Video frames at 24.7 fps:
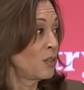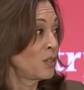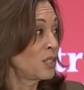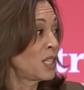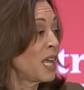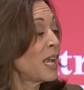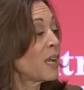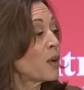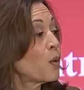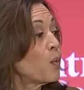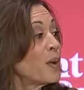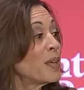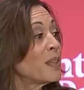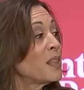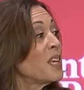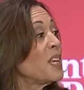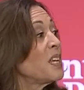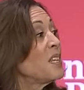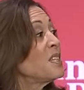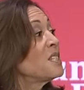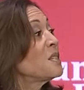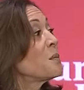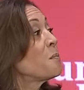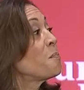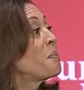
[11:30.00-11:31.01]
Take away the
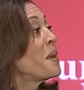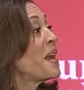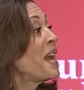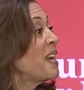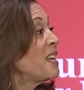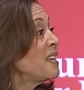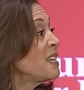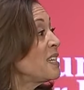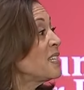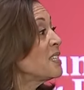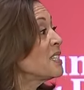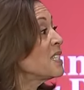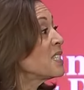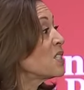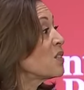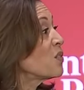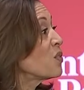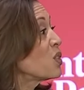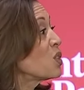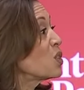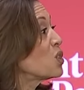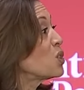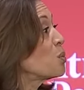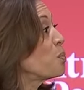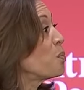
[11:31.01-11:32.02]
independence
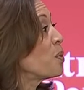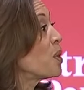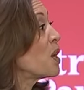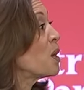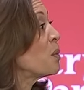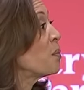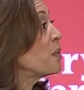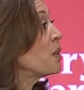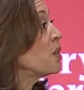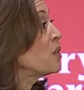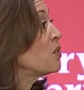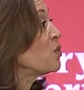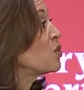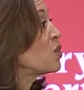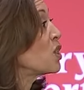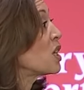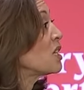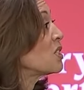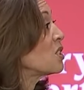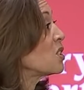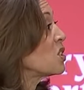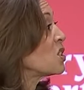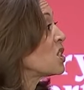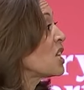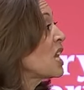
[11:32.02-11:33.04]
of the Department of
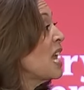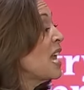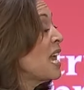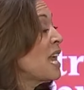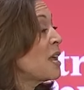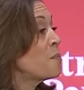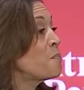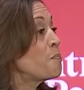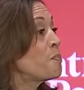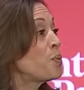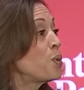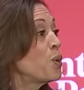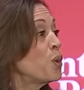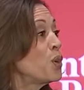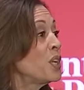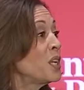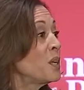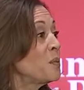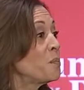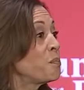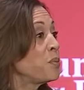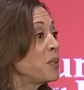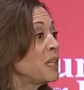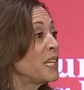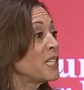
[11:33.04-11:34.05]
Justice and put
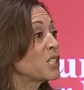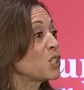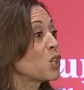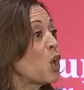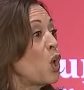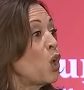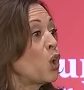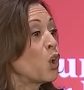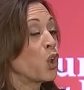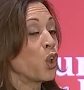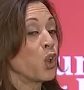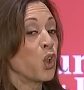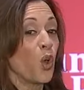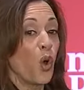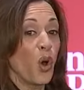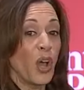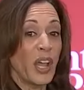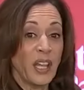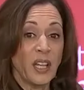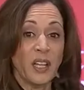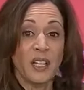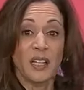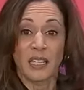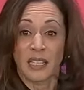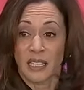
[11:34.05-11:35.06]
in place
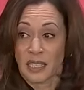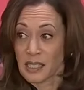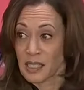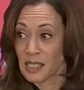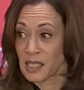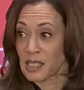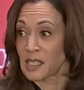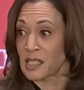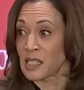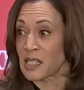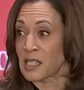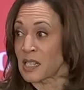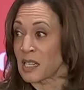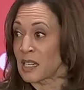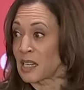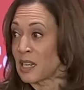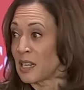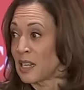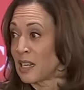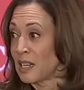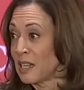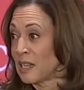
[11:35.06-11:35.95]
loyalists.